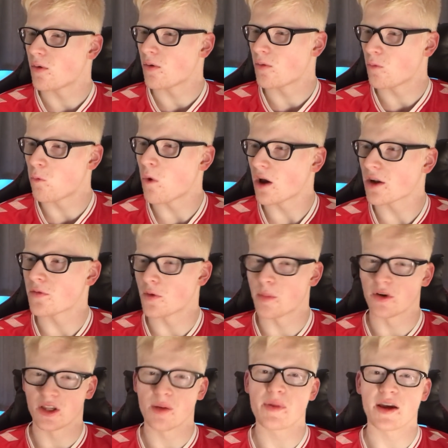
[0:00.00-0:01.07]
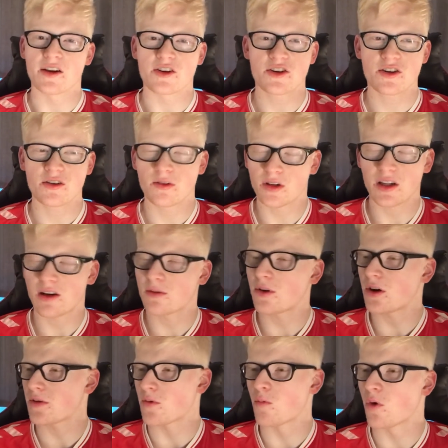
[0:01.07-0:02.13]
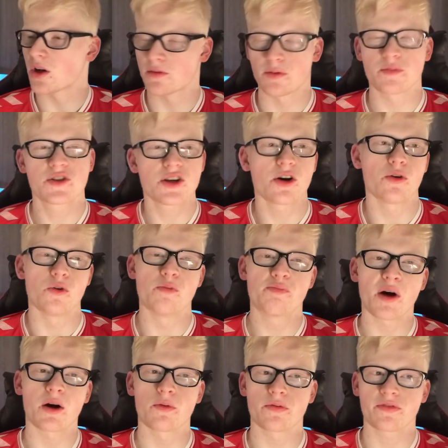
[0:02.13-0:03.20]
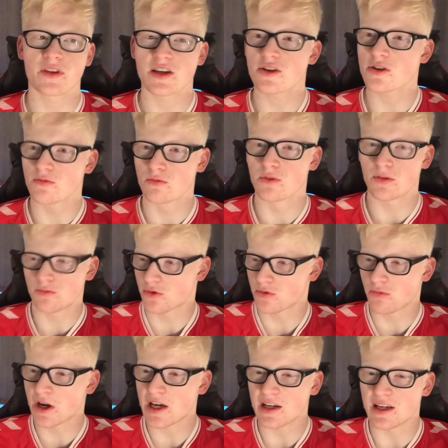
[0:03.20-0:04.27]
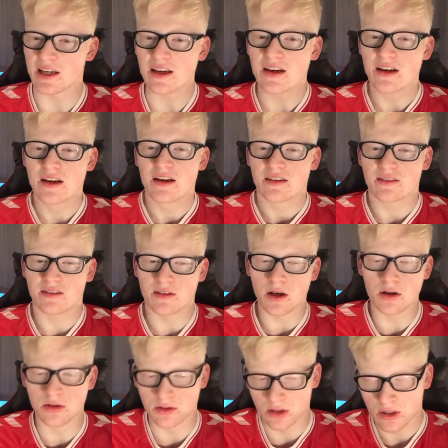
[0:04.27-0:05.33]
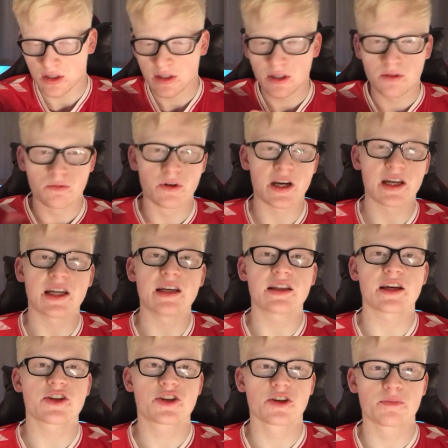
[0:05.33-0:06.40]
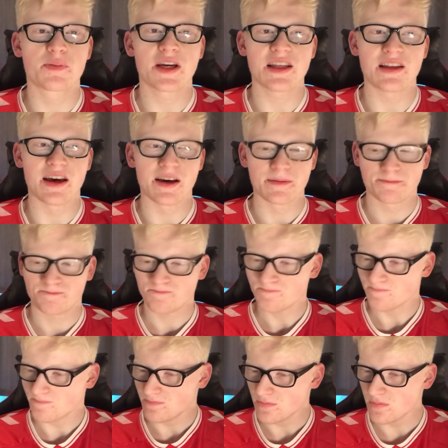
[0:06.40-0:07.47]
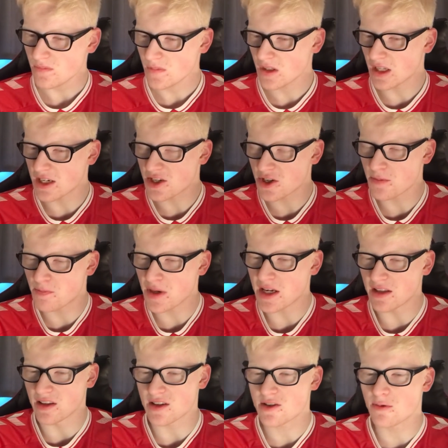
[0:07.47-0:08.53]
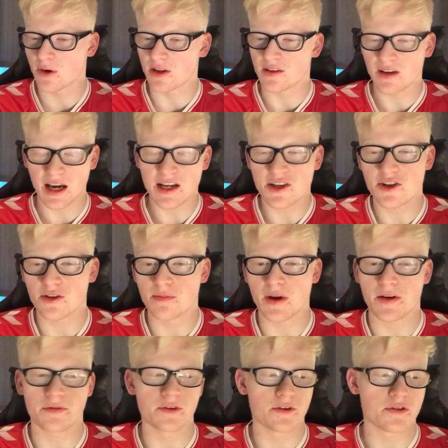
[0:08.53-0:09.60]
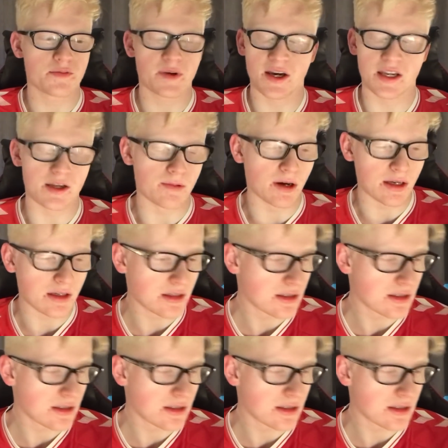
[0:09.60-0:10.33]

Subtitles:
one of them on the bench. Or no, not even one of them, two, both. They should really, really, they should be there. They should be in the squad, as should Matthews. But anyway,